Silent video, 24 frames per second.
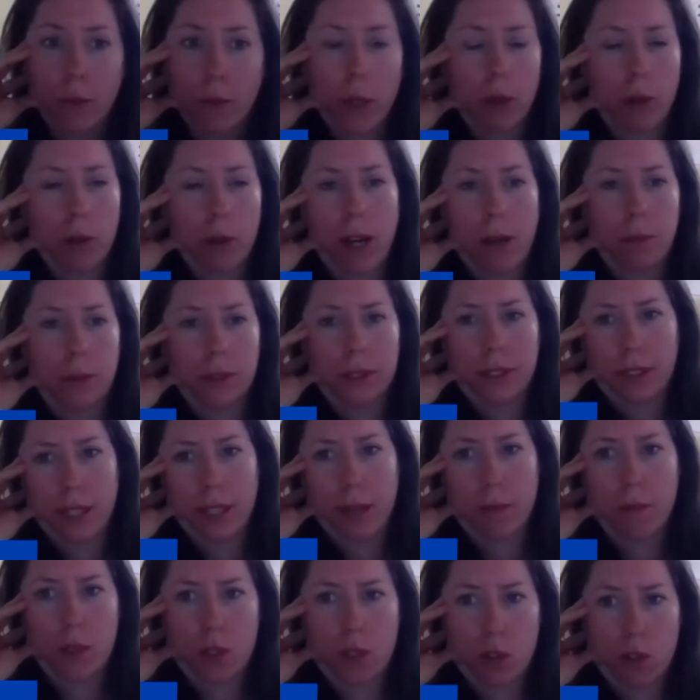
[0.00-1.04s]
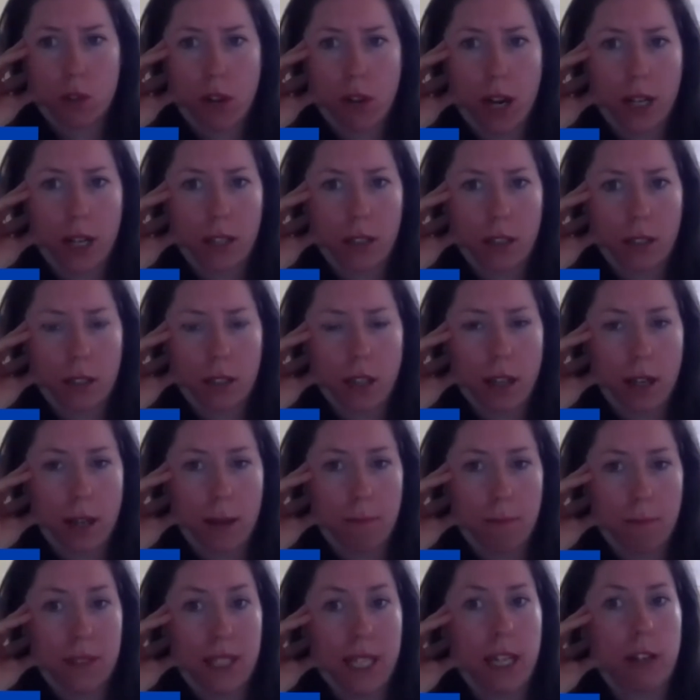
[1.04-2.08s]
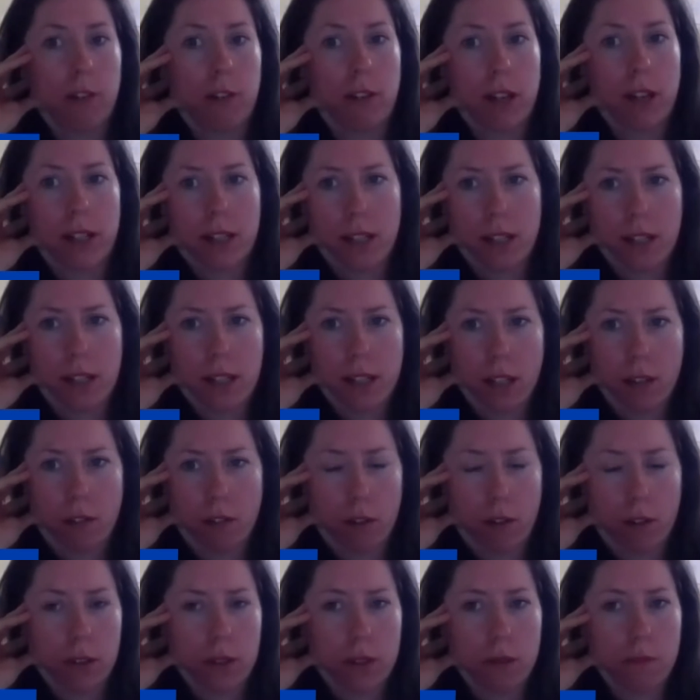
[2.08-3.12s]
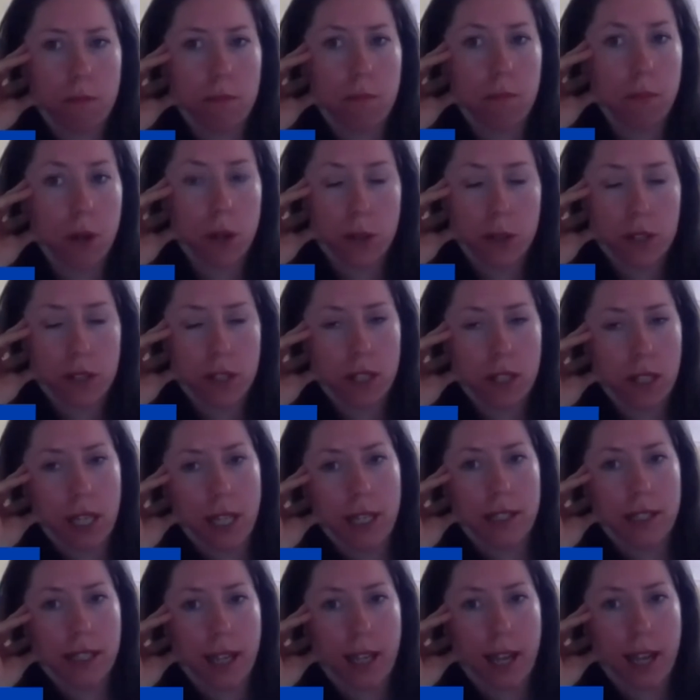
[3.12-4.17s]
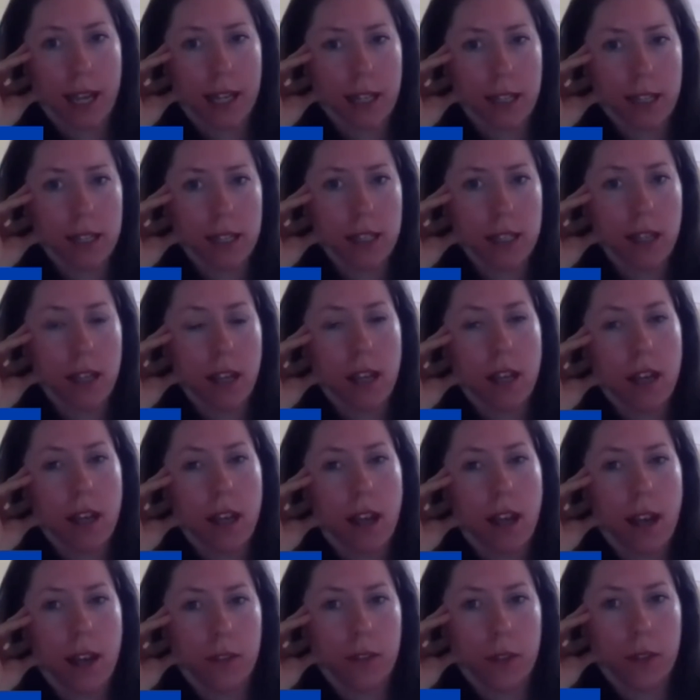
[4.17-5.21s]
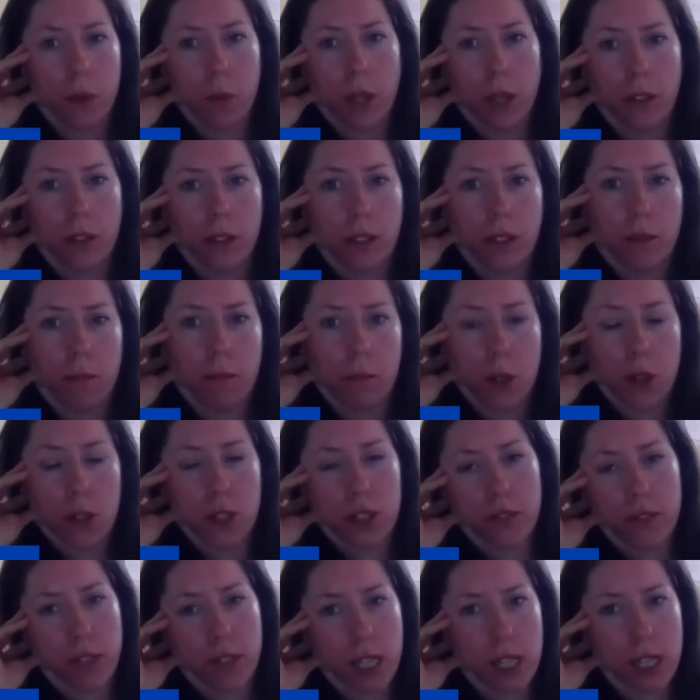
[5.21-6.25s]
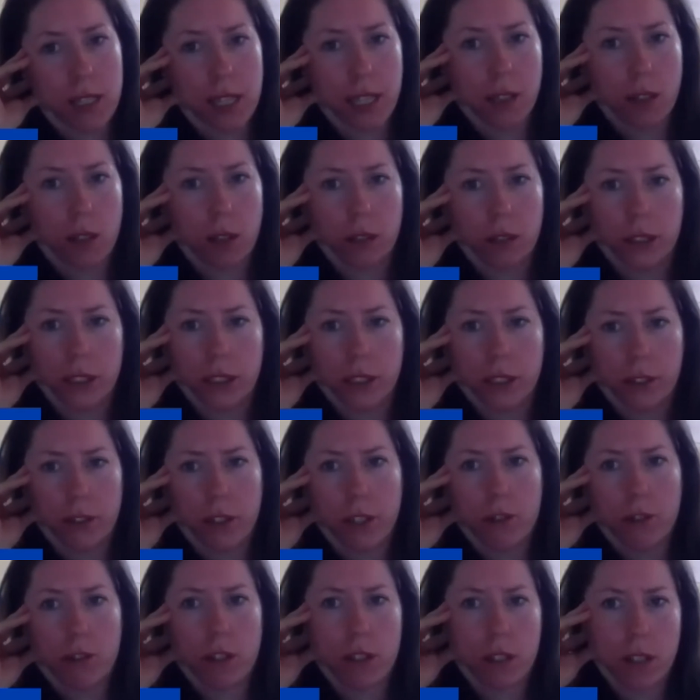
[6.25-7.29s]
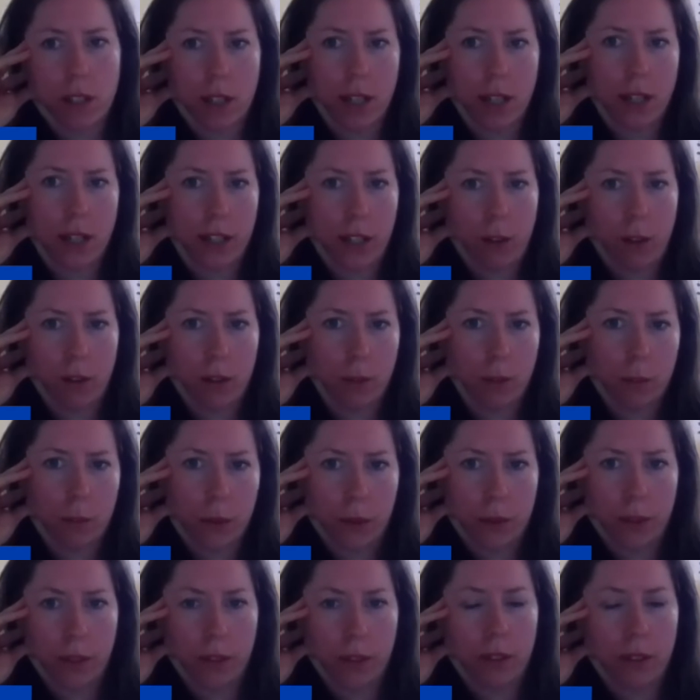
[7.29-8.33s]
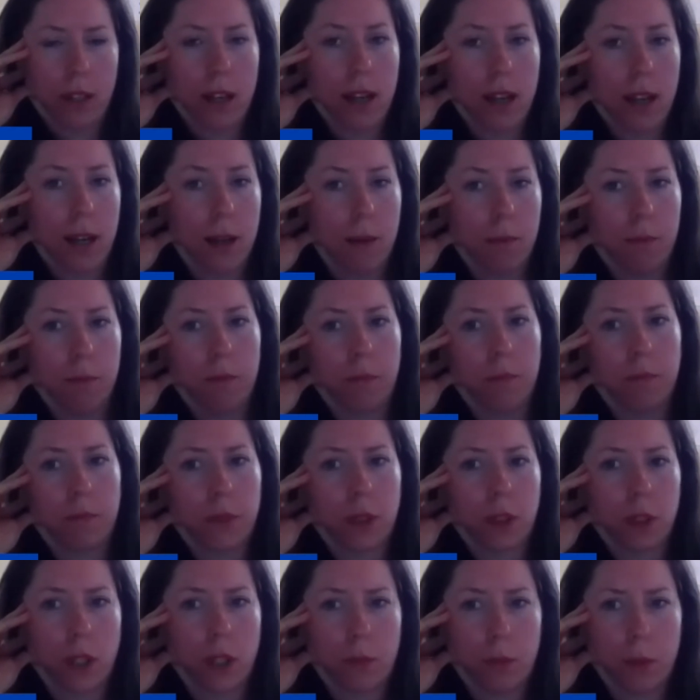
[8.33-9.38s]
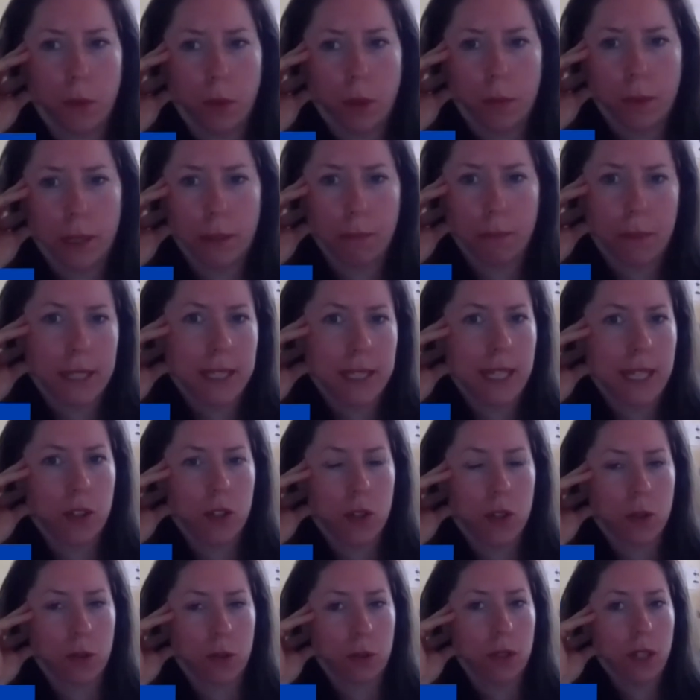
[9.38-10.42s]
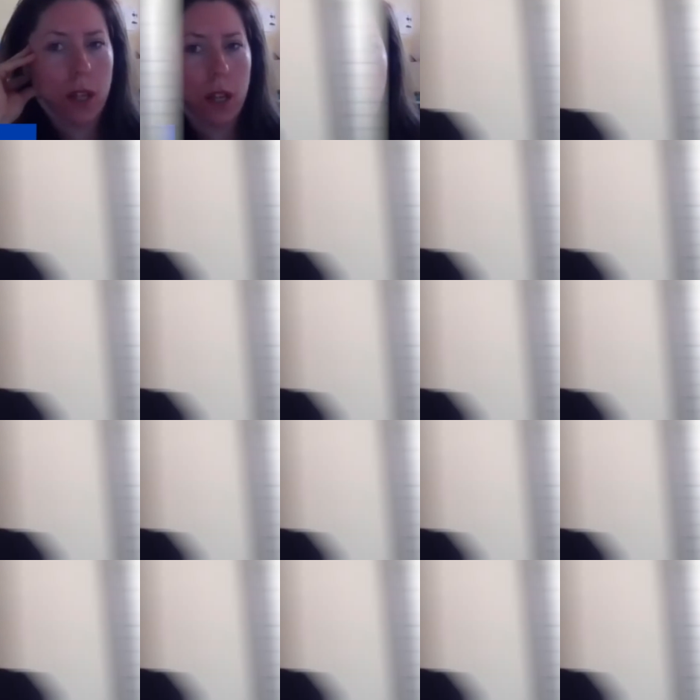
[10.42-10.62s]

we were able to demonstrate decreases across most indicators, and the one that most of our stakeholders are interested in, the all-important global warming potential.